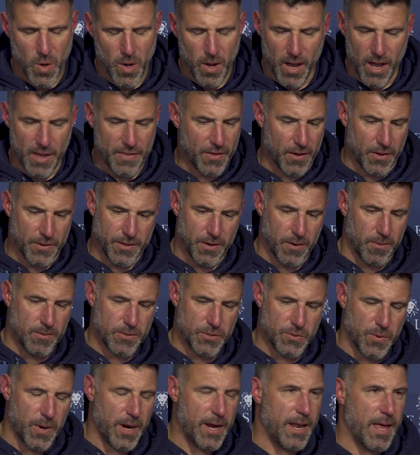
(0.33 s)
I thought there
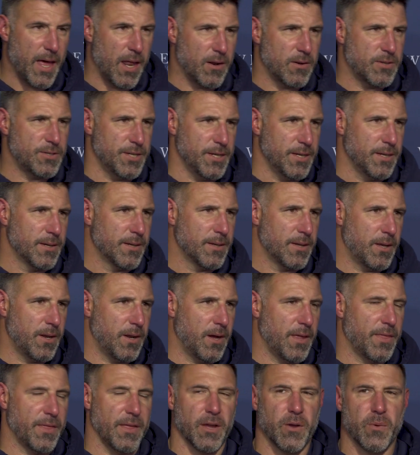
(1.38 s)
was great energy. You
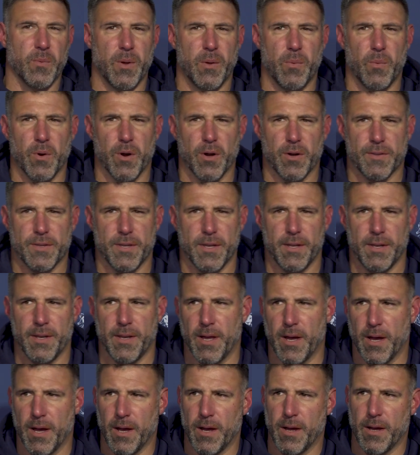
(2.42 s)
know, I think we worked
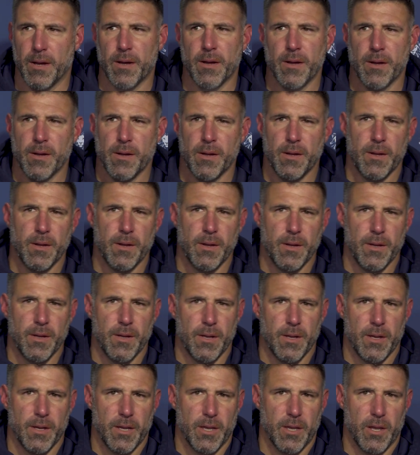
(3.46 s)
in, uh,
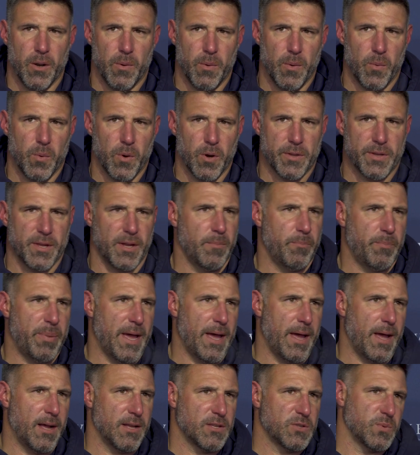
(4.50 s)
you know, we worked in
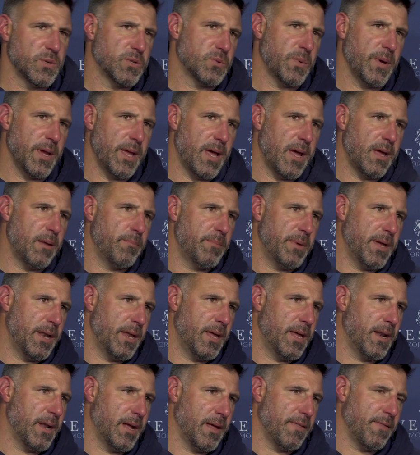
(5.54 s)
pads which we hadn't been
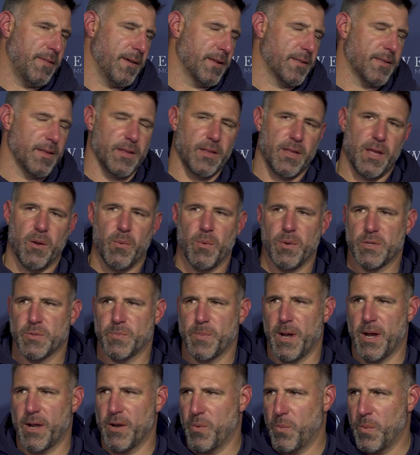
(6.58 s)
in. I think that they
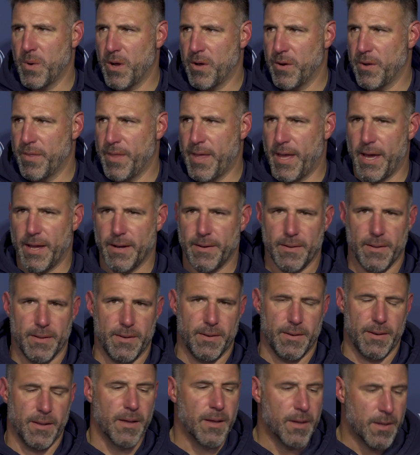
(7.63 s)
responded well to that,
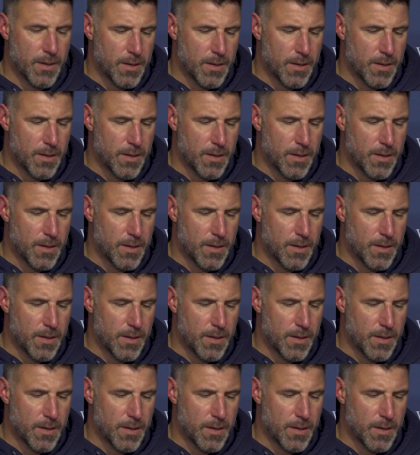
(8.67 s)
and